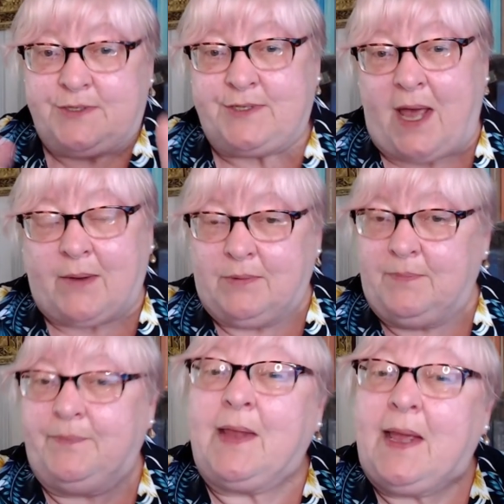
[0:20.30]

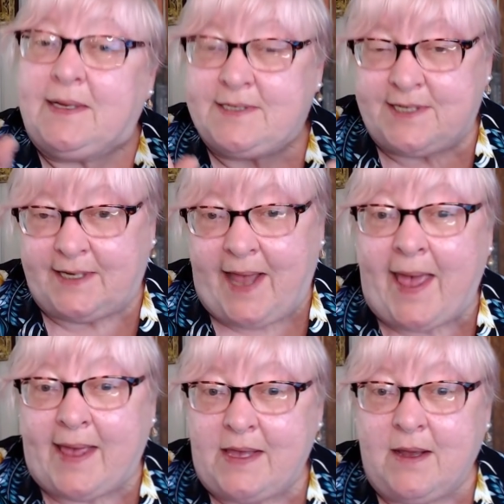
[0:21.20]
So
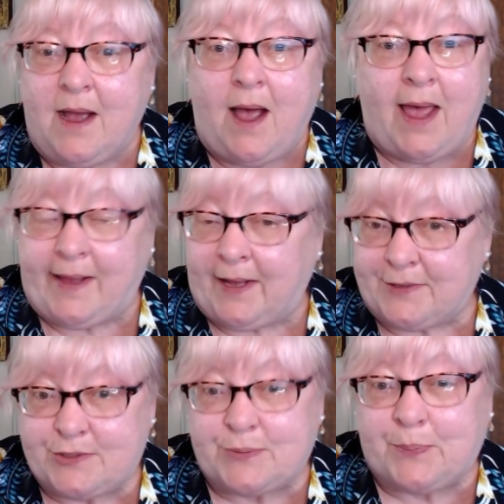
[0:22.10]
today I
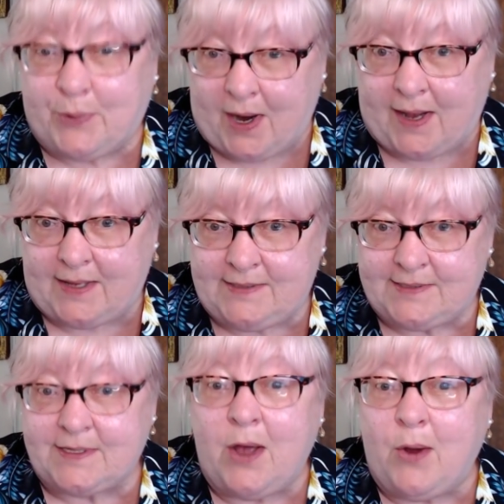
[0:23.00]
got a
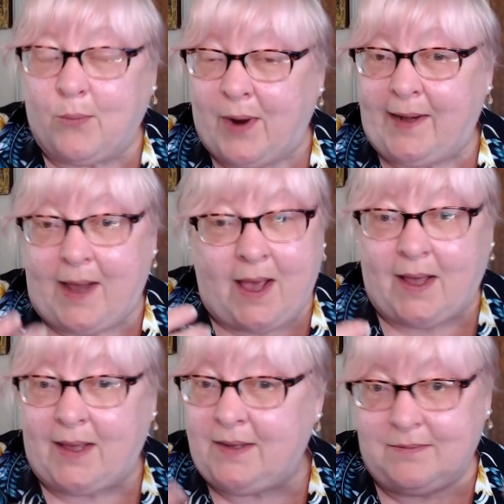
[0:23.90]
surprise when
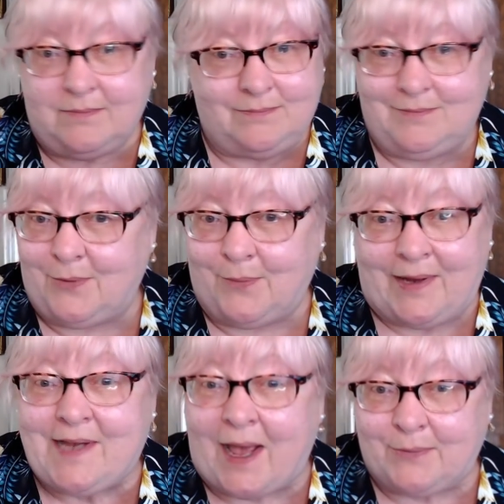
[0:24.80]
I
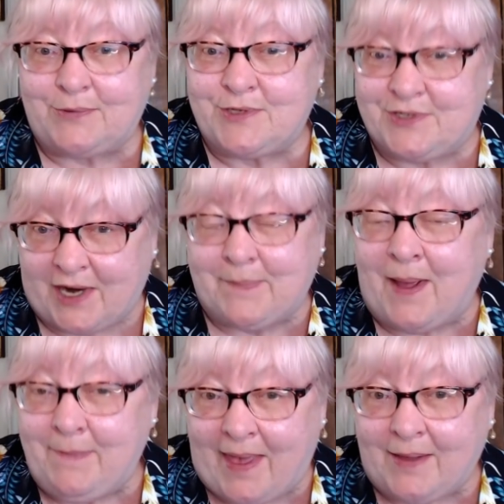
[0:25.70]
went out to
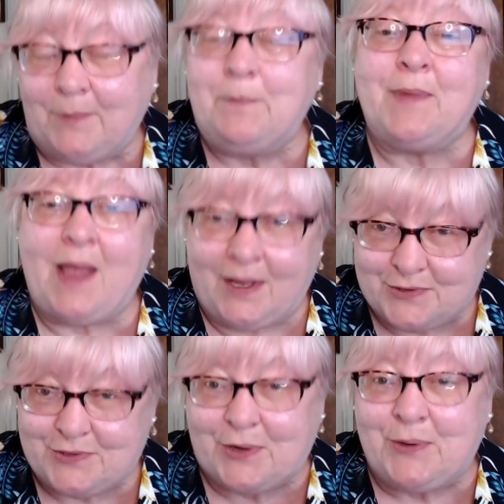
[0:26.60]
check my mail.
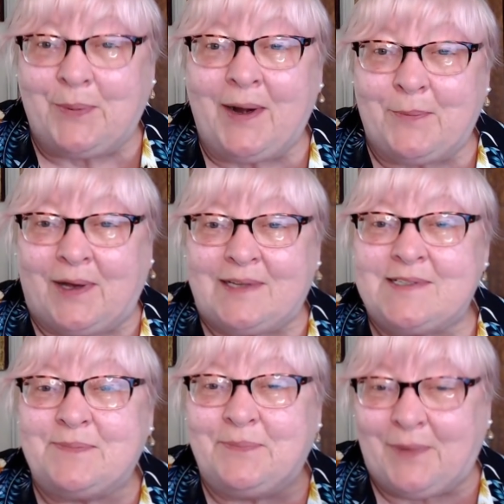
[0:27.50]
I'll show you what it
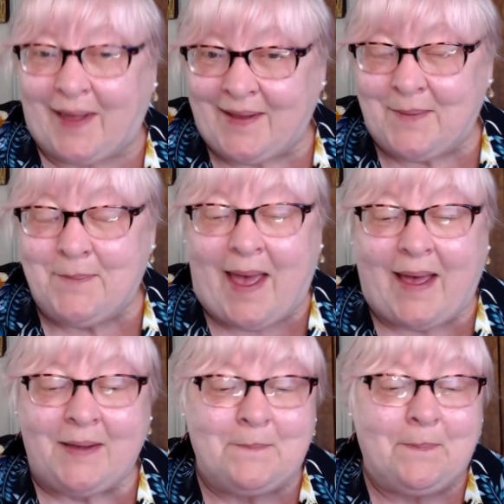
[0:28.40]
was when I come
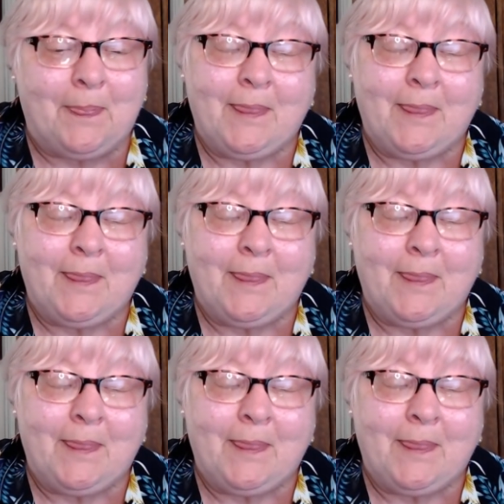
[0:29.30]
back.